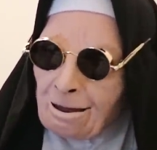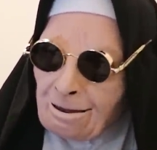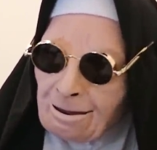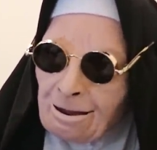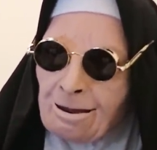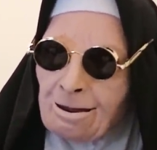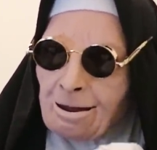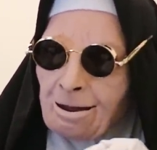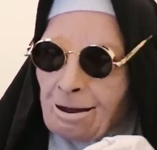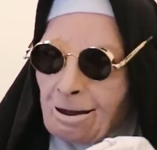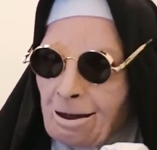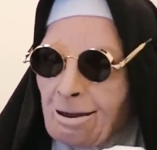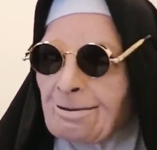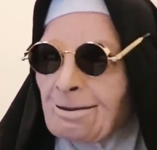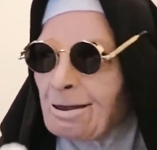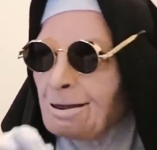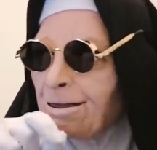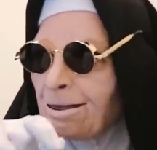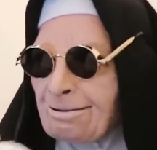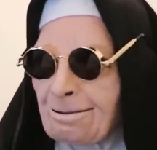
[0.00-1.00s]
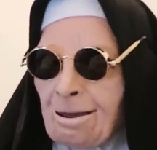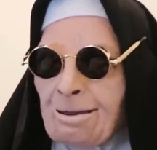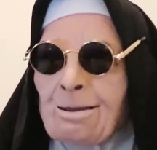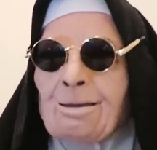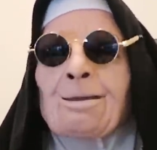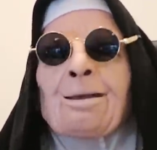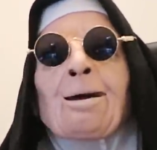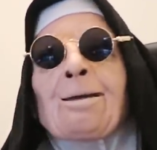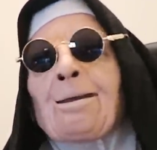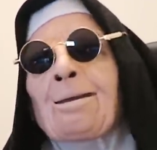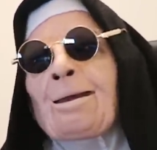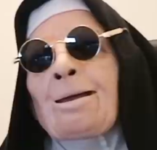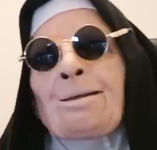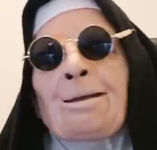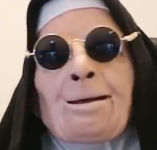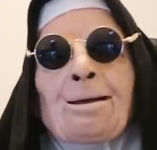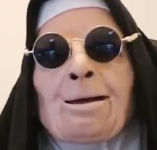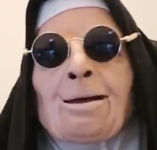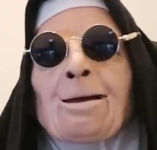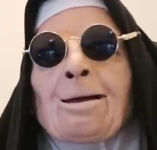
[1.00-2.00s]
I think I have touched upon the nerve with some
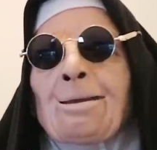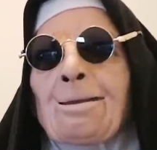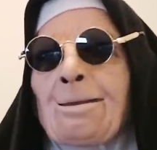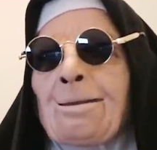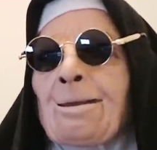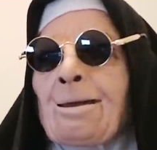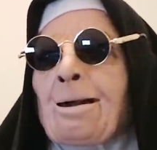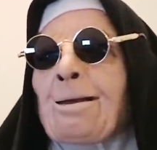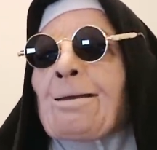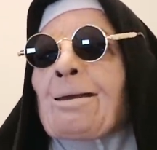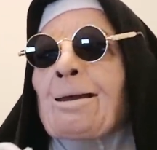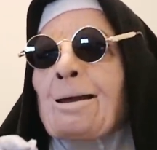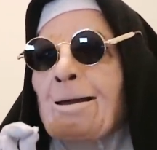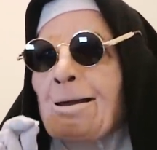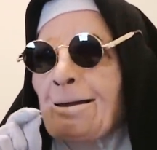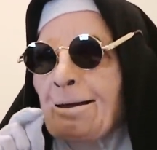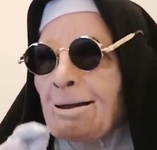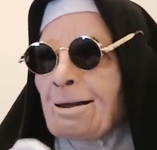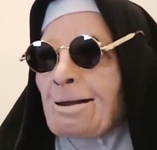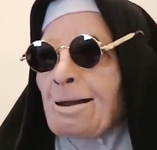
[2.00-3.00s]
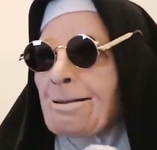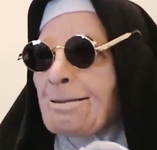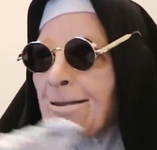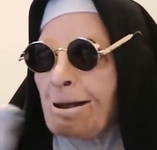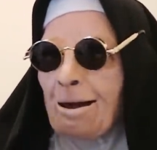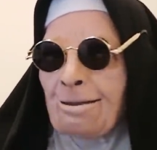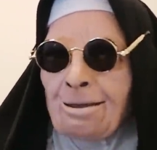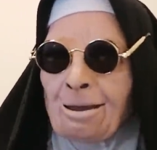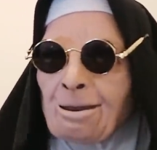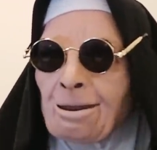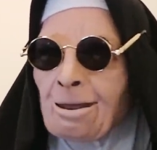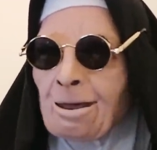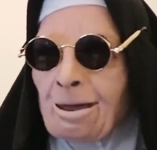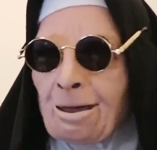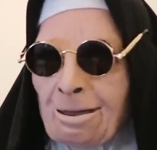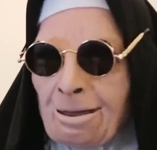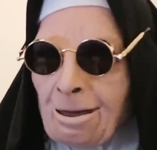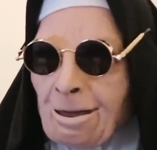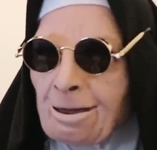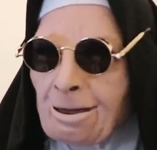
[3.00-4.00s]
of the, you know what I'm saying, things that might be going
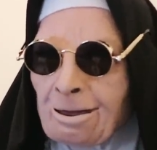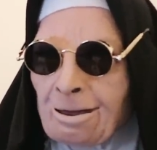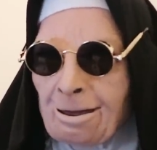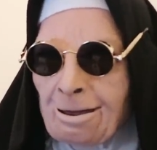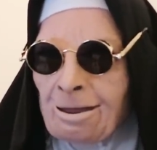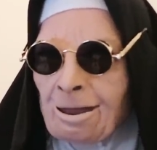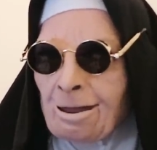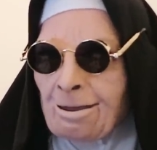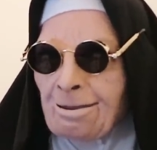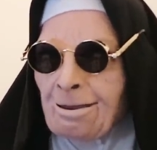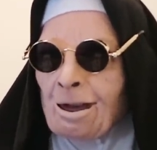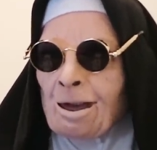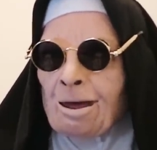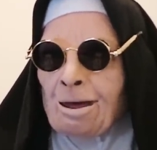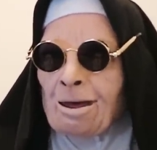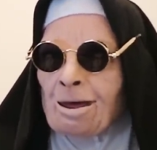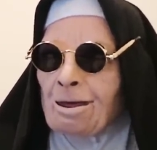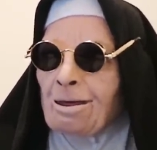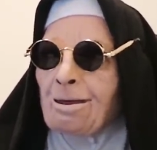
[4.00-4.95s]
on the, you know what I'm saying, visuals.